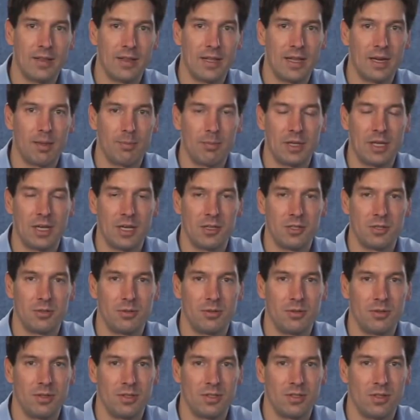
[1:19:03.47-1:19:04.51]
that application
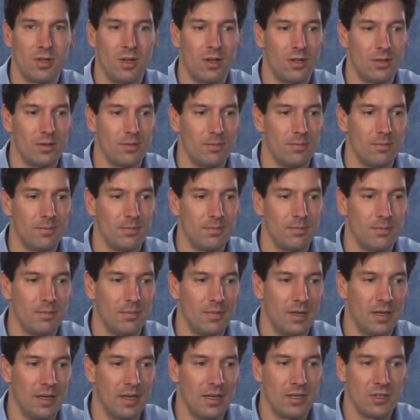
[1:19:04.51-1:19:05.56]
to install.
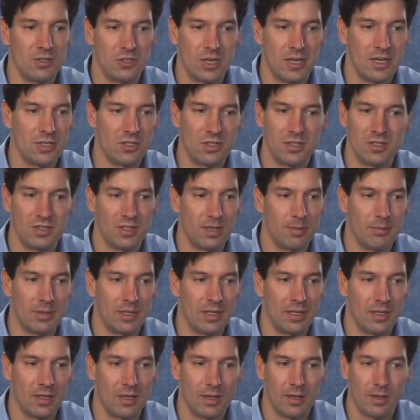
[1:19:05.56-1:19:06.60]
Again, changing
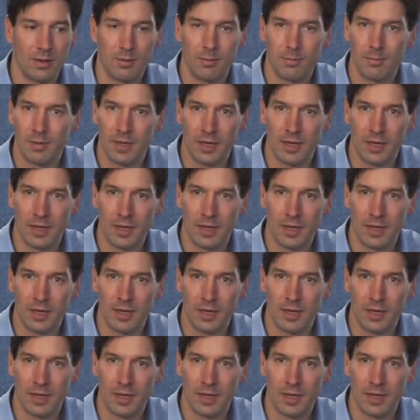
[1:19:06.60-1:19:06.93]
something, uh,